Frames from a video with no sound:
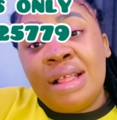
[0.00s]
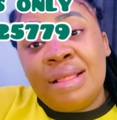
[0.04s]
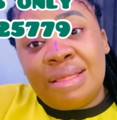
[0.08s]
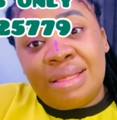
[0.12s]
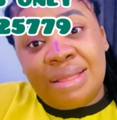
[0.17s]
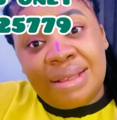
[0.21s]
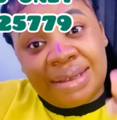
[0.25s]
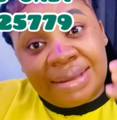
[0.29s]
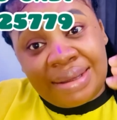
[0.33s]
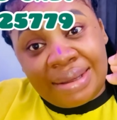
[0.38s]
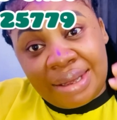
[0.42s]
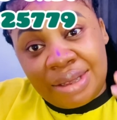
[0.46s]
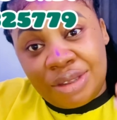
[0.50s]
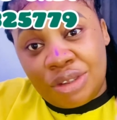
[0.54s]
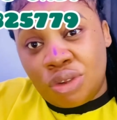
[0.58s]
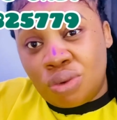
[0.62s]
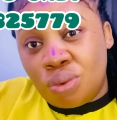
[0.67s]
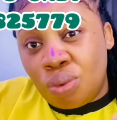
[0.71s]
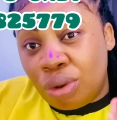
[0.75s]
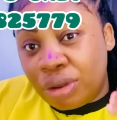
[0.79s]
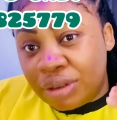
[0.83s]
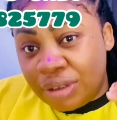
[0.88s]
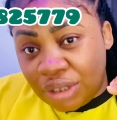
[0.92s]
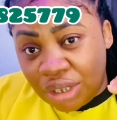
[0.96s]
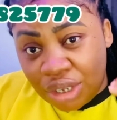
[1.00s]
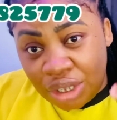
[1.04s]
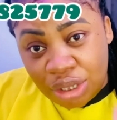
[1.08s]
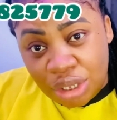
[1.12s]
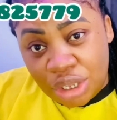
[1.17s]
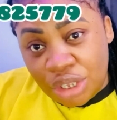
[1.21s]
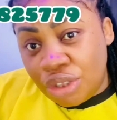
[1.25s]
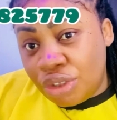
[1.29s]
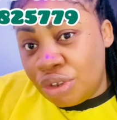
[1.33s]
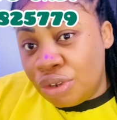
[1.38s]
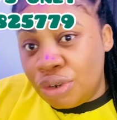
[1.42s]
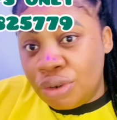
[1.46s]
This is what you
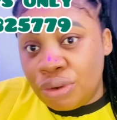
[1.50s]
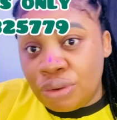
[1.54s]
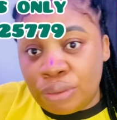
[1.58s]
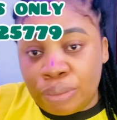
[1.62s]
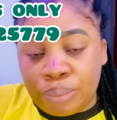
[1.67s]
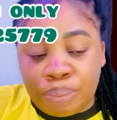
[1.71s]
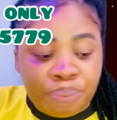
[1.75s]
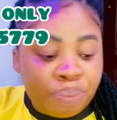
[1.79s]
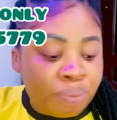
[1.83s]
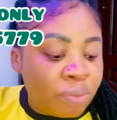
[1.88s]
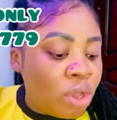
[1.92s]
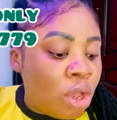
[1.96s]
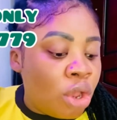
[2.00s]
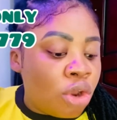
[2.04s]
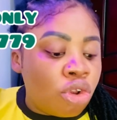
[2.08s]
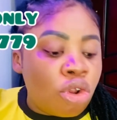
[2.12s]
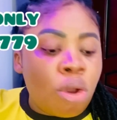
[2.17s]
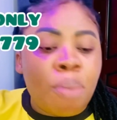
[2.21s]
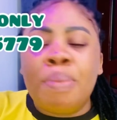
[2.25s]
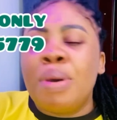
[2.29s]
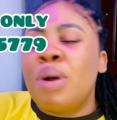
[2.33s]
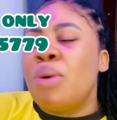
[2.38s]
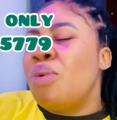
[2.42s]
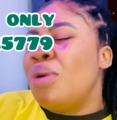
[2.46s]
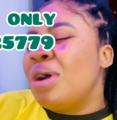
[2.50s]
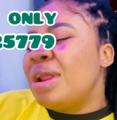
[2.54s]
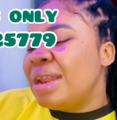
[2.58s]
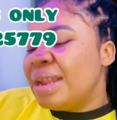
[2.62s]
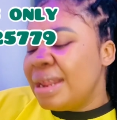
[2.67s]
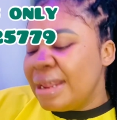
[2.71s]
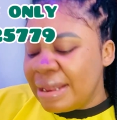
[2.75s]
need to do. Number one